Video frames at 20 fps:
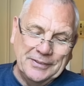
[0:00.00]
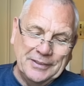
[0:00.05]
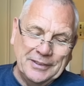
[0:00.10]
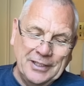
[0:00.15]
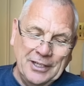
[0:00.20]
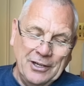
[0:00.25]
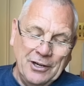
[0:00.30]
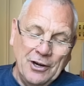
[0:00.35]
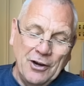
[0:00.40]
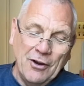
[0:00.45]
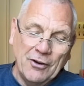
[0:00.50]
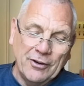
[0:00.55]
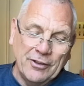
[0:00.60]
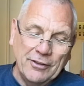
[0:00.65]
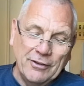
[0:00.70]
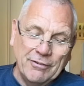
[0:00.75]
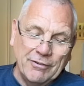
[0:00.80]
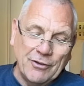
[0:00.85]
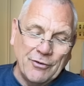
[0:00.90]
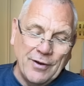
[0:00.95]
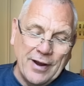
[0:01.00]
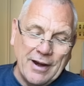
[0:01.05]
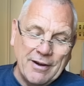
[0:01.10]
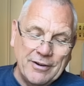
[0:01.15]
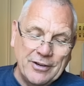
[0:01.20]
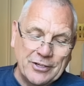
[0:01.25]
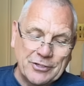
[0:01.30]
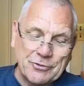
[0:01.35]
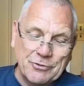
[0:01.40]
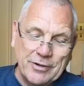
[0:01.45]
a lot of the
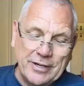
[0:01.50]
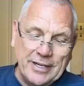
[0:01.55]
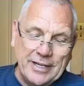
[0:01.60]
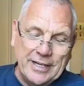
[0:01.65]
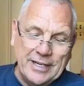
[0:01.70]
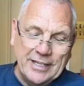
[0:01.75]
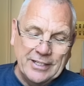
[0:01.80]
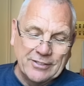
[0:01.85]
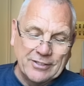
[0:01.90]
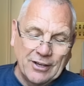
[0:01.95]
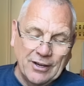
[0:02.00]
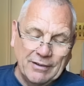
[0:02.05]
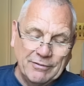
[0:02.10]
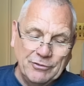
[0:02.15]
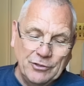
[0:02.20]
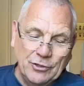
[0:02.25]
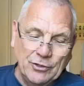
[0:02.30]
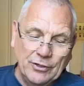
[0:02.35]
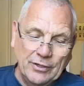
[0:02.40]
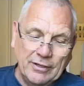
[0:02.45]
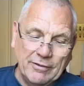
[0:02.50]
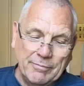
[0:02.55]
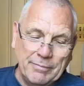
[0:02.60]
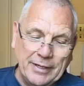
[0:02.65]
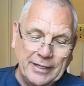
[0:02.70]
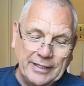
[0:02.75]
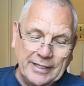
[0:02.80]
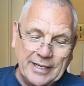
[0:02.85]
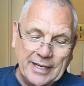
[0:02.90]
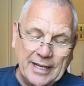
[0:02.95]
Aquarius readings I've done have
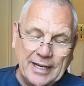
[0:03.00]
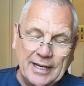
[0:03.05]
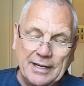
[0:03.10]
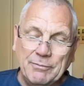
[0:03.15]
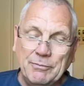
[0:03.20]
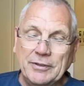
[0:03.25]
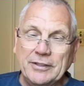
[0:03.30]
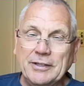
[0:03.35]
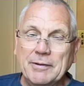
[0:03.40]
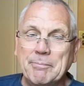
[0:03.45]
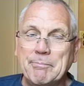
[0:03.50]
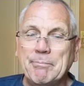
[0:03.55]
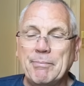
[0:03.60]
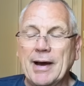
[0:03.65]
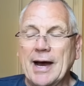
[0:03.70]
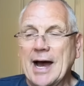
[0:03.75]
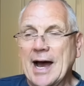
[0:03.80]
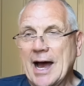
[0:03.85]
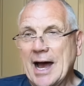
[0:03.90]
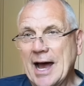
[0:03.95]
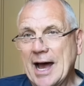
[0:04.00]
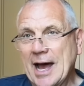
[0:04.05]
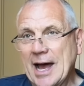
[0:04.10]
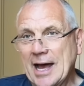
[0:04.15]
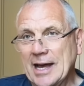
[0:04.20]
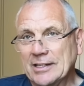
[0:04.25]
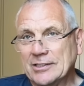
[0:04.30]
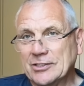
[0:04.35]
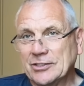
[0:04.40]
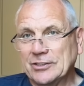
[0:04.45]
been dealing with the
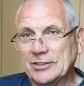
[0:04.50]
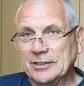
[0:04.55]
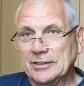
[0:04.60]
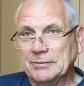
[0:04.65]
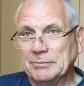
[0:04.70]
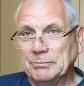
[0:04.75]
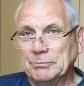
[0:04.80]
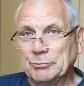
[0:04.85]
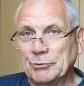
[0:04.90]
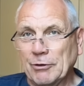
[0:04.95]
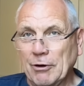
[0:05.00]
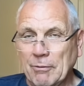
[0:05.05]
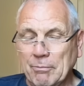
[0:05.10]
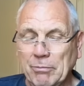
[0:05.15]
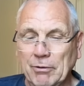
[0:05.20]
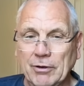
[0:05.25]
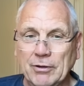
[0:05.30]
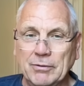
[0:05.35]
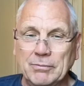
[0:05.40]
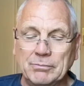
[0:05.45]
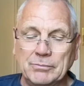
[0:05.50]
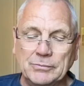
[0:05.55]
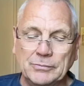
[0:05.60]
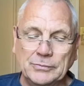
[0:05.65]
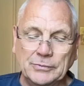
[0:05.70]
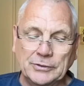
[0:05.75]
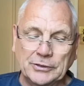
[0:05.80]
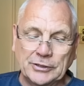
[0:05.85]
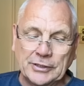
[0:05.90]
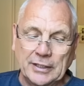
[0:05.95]
past and
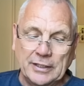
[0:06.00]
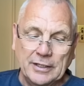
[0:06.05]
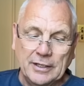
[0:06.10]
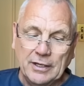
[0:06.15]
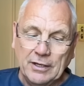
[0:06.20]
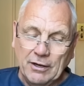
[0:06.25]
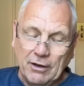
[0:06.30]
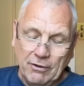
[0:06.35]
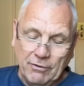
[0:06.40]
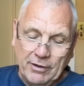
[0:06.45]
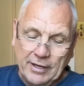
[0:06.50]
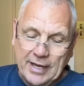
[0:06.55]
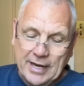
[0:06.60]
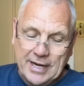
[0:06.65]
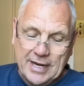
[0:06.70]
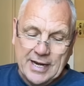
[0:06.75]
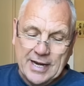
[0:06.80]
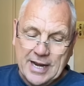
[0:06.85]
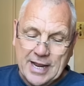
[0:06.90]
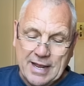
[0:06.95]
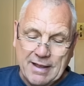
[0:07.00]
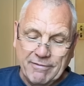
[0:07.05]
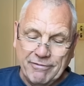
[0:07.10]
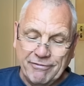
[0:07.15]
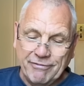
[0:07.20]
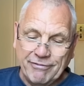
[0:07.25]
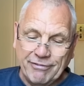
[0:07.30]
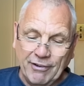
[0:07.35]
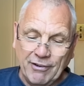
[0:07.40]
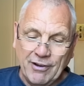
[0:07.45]
problems. I'm getting here,
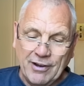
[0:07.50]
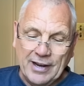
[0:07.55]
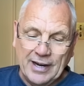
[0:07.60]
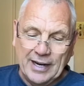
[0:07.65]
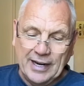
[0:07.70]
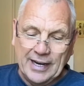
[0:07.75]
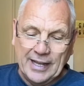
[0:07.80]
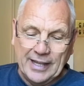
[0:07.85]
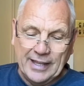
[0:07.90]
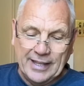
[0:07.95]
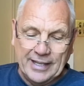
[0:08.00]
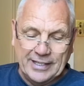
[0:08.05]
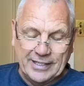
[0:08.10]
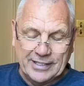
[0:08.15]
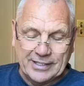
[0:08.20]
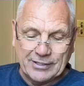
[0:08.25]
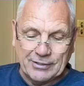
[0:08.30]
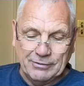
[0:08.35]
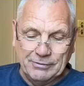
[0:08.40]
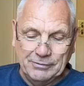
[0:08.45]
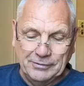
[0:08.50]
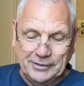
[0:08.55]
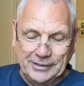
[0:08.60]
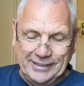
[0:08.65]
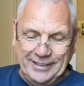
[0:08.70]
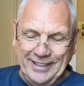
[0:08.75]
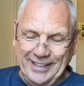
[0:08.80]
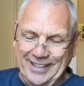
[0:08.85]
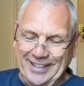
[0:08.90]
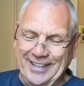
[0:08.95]
finally, there's some,
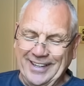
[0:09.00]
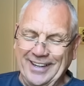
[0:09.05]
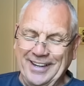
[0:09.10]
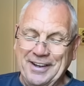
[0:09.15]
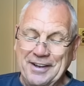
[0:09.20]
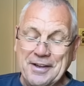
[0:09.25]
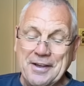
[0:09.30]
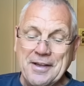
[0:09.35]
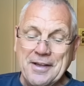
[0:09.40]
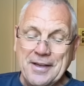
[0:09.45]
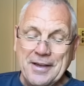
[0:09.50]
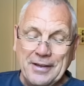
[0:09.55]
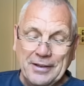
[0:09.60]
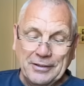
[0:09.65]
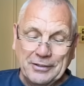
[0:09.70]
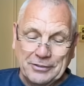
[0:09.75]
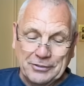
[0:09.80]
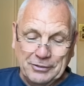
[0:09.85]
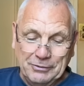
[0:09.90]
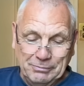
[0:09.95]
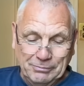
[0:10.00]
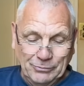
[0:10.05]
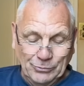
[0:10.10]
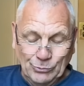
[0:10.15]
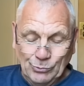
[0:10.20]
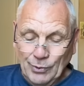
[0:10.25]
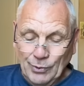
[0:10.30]
some